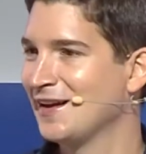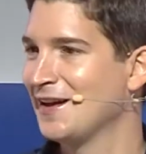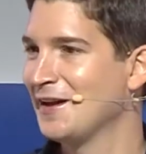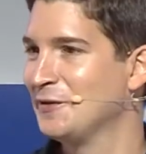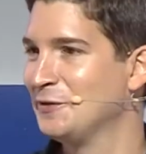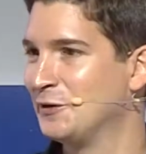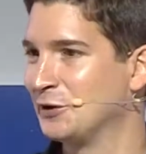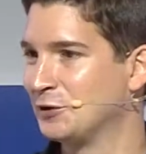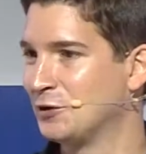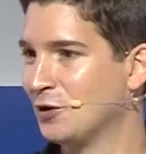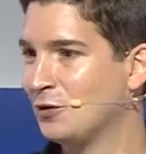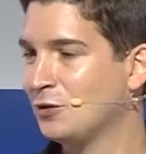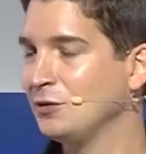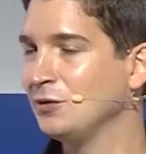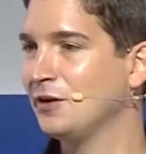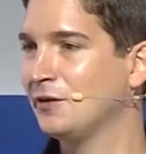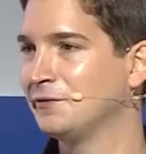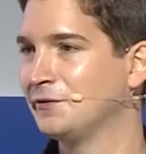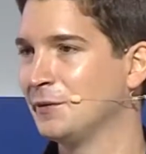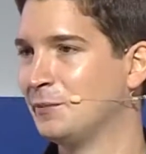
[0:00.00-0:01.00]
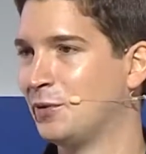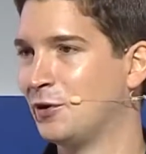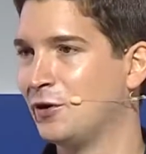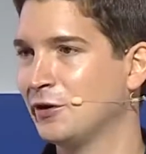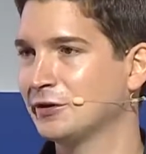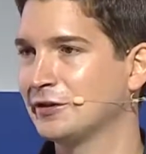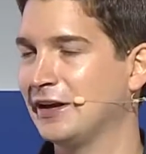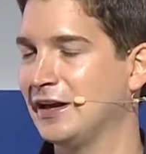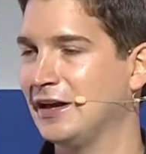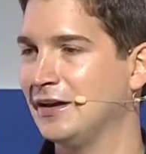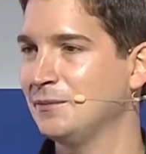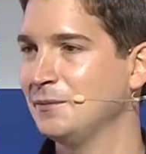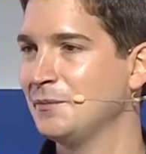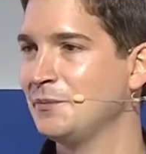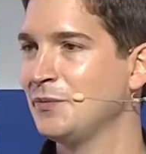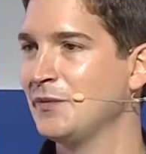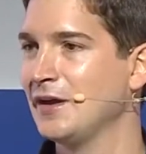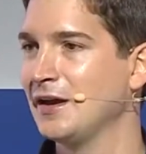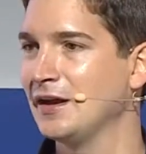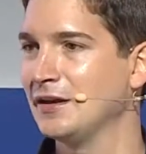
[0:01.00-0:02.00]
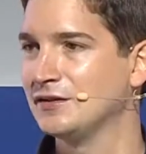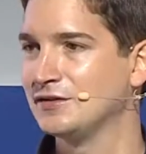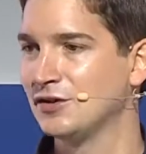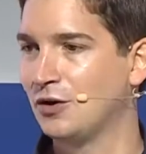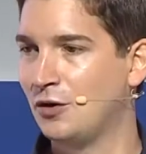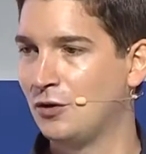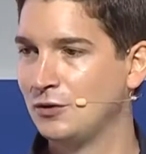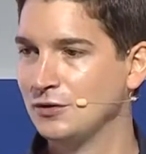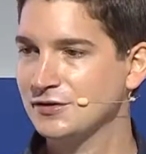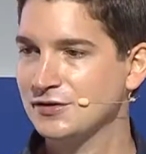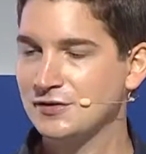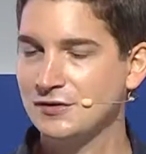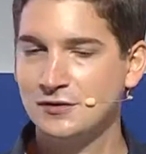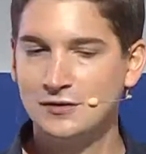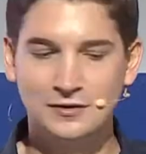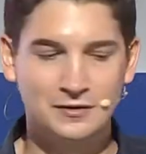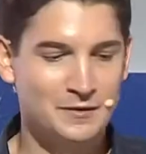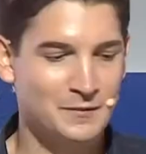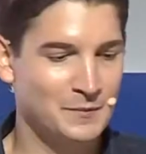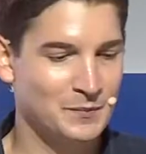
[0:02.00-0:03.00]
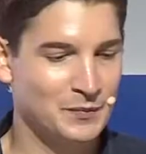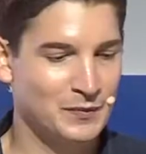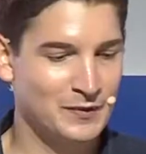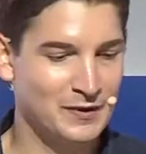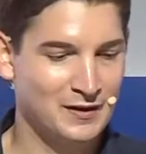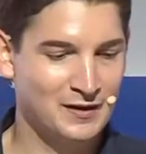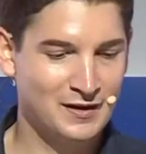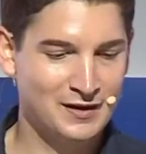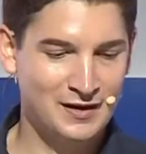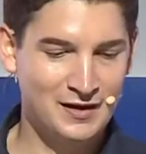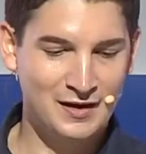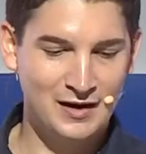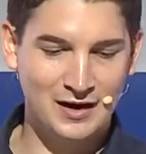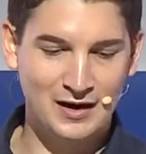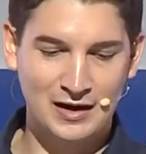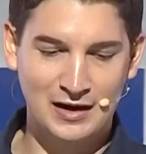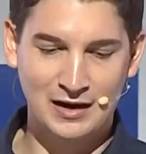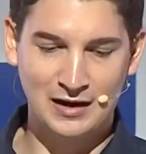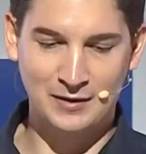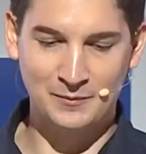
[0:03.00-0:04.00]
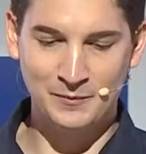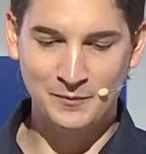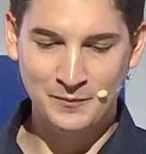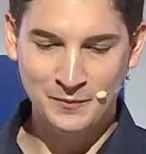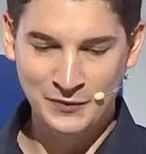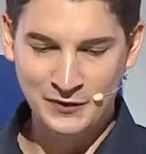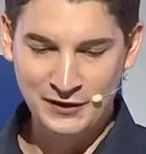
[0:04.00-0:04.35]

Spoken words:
The goal of the board game is also the